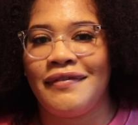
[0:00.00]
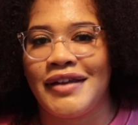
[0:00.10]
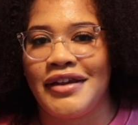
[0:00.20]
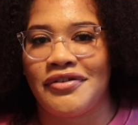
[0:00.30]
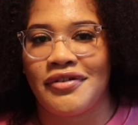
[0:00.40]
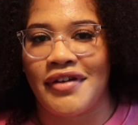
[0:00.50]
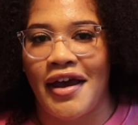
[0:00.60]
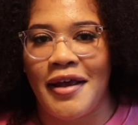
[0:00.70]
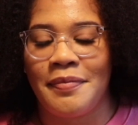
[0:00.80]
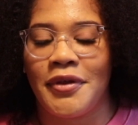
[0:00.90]
of leisure
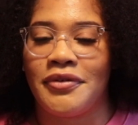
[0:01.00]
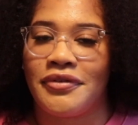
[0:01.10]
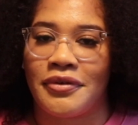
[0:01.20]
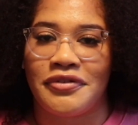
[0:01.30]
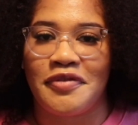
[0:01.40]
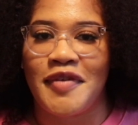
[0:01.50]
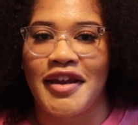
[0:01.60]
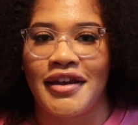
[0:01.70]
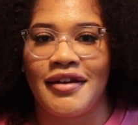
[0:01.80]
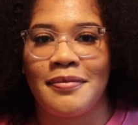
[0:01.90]
time on social
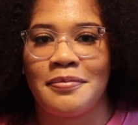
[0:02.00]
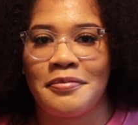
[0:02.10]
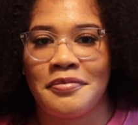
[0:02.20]
media.